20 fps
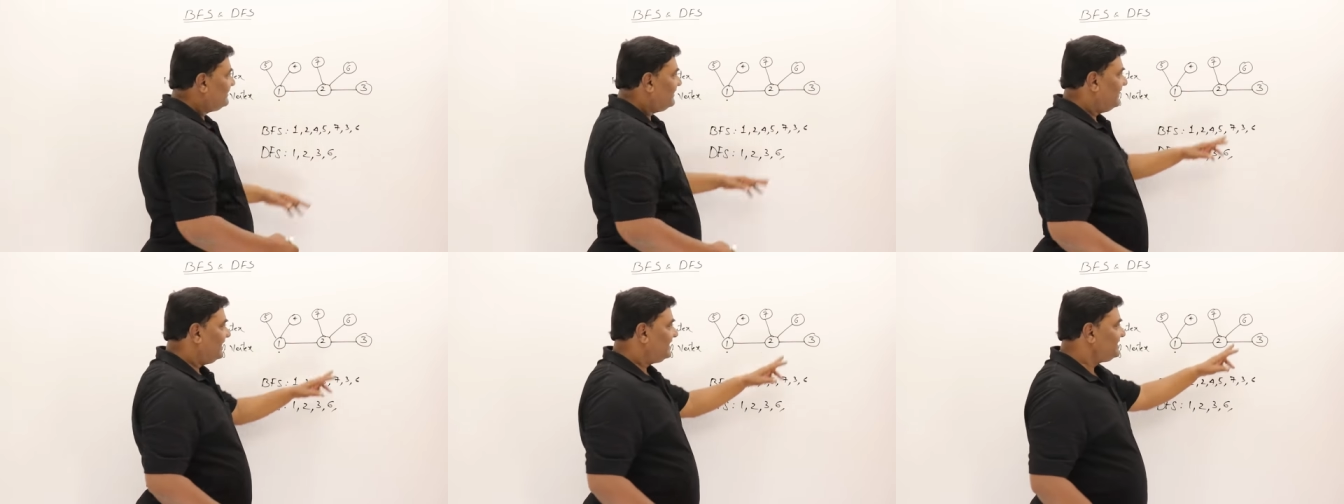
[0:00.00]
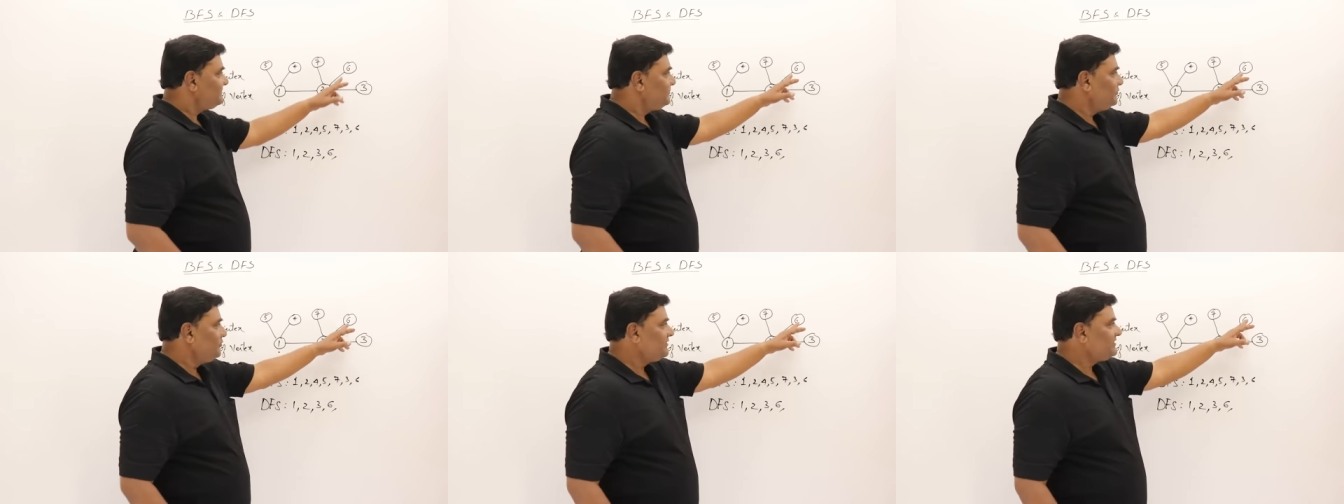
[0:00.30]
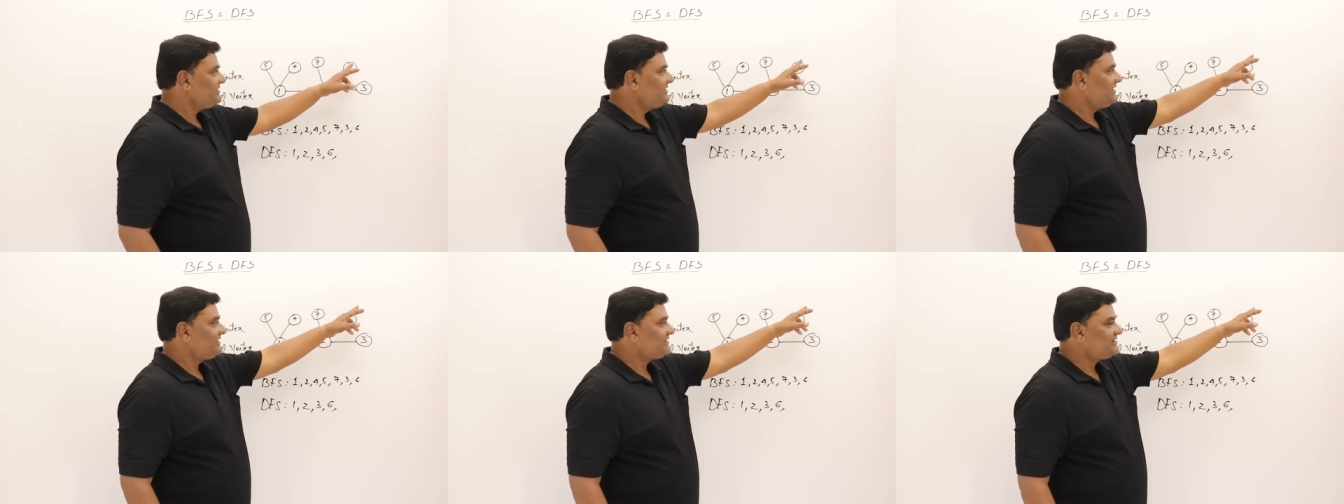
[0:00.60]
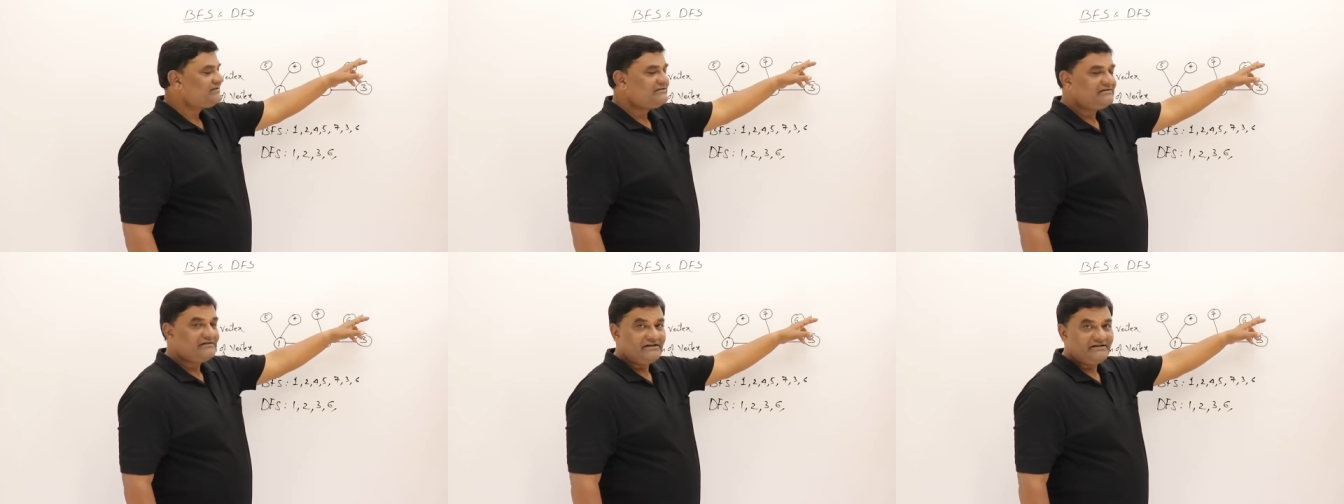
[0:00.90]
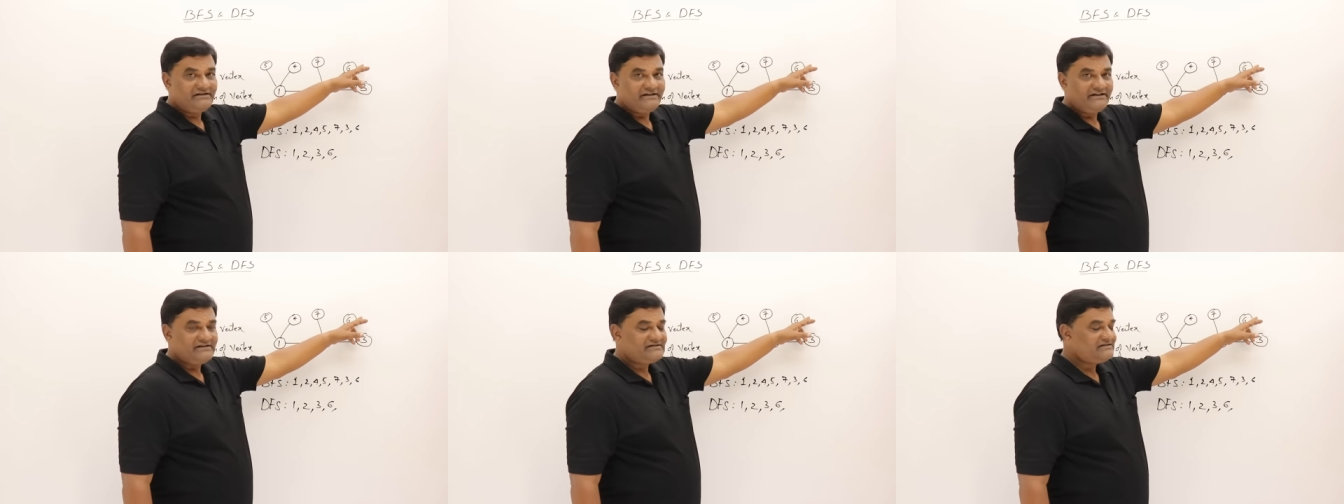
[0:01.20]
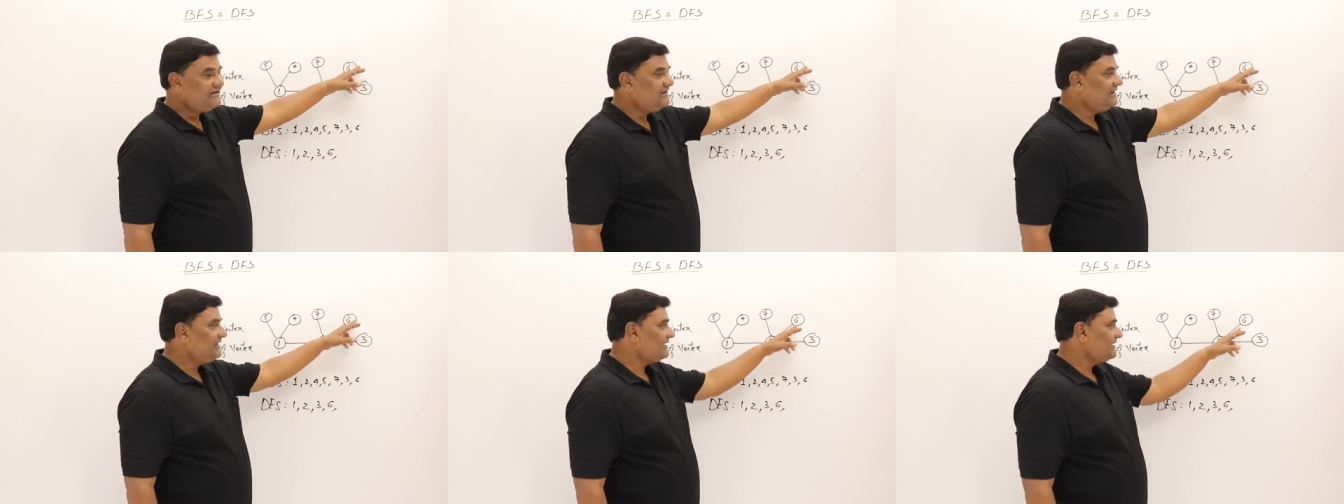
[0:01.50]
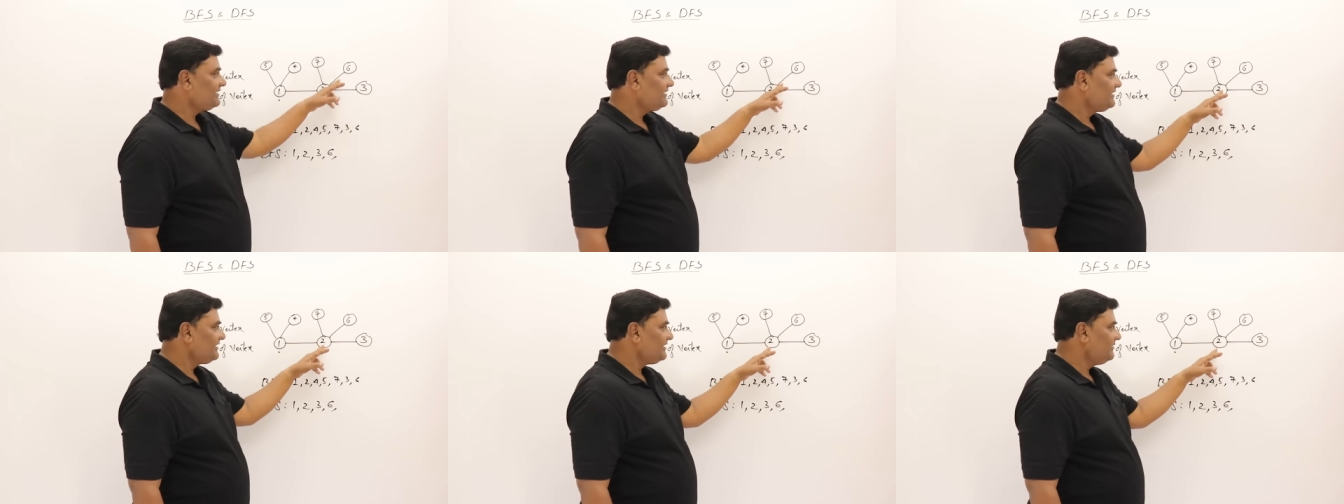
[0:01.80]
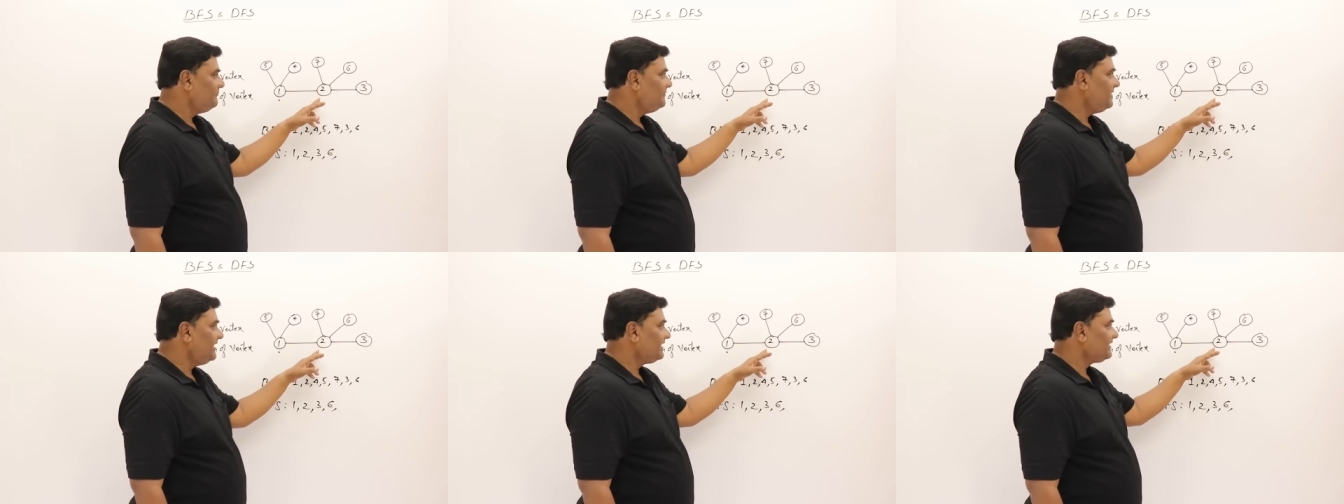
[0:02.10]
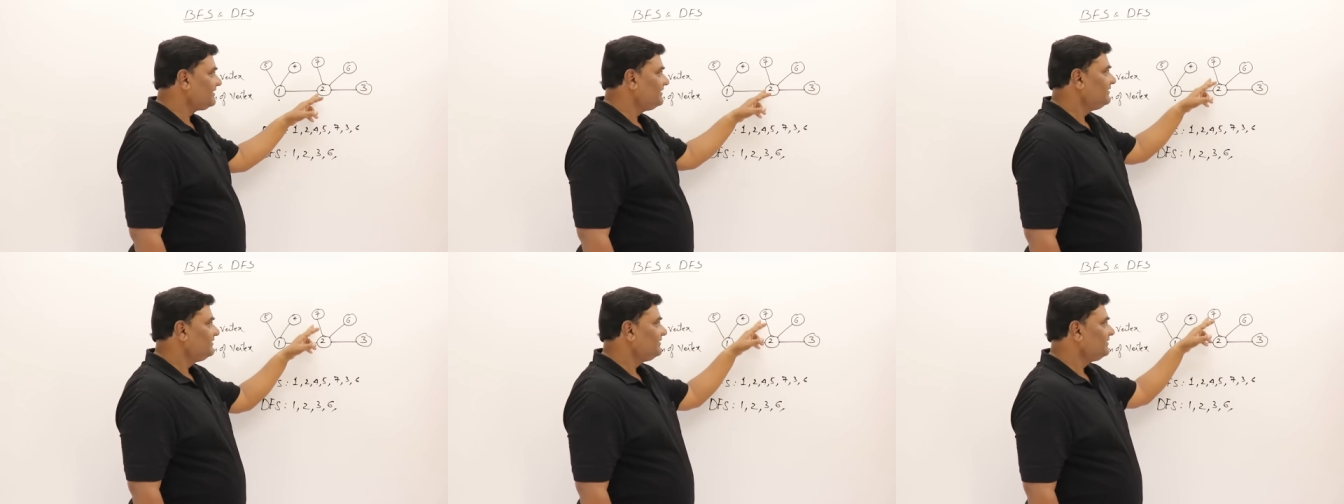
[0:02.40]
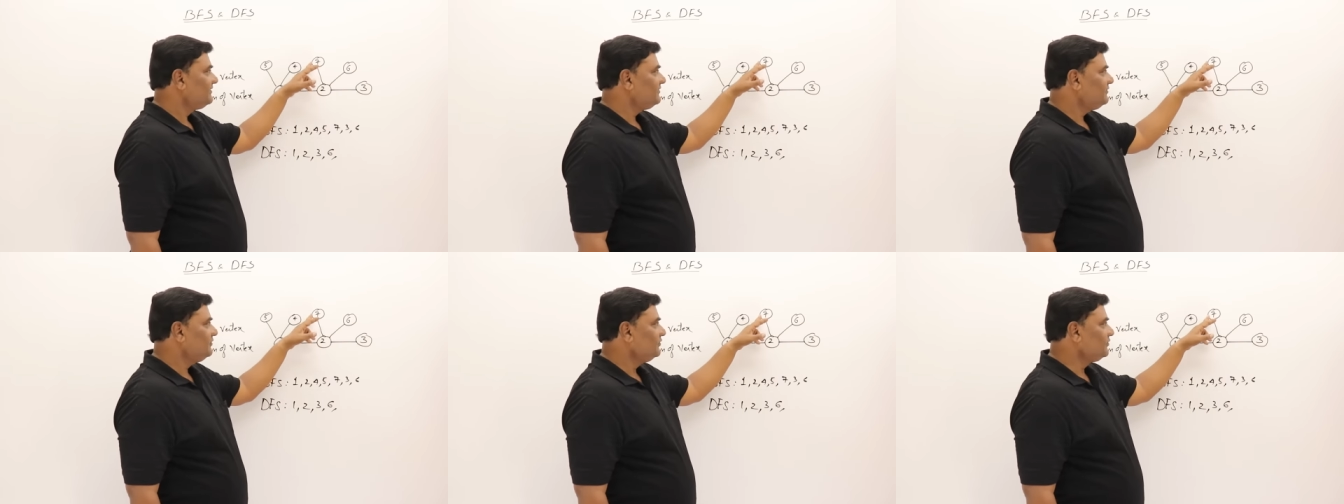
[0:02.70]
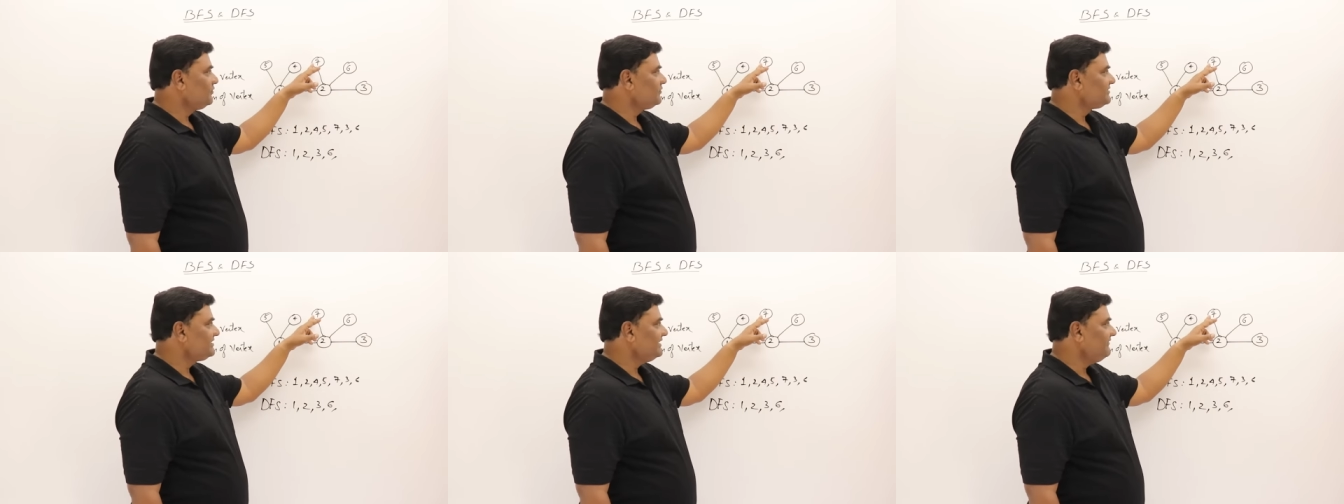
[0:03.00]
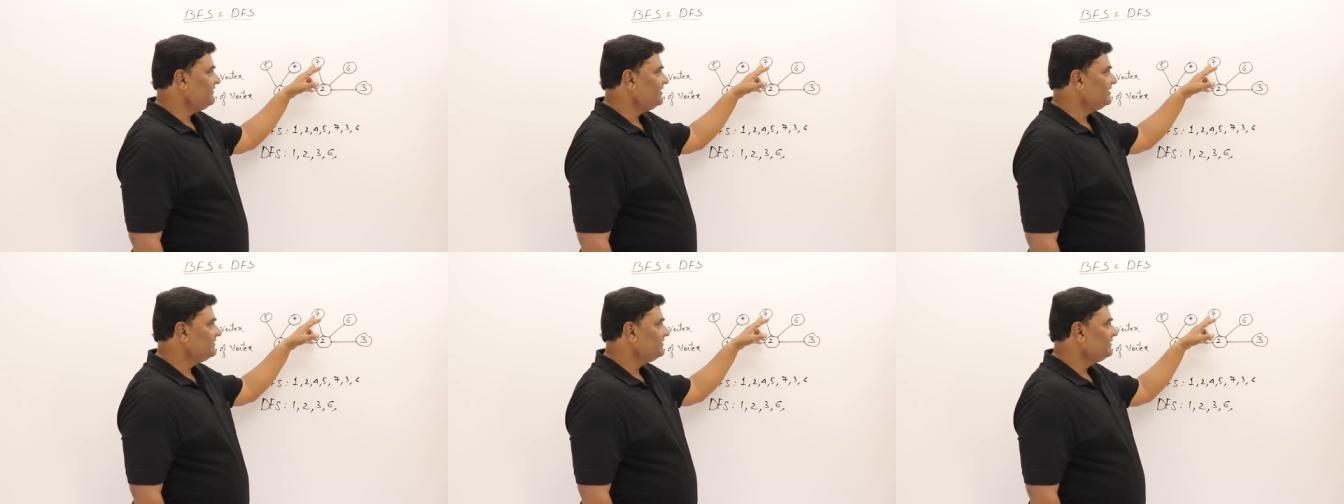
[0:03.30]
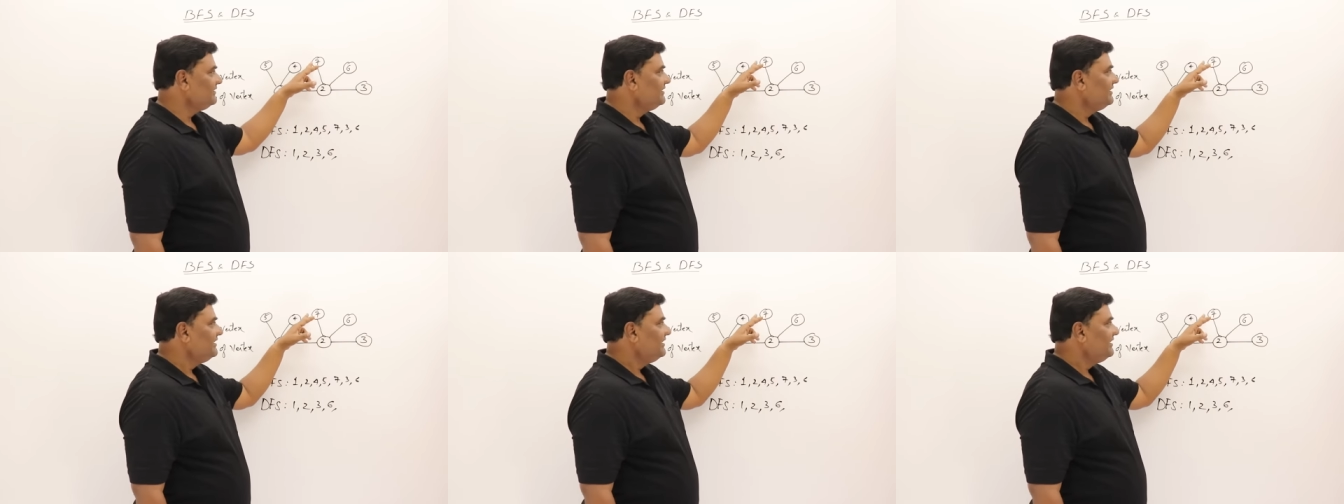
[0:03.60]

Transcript: Explore 6, nothing is there. Come back, go to 7.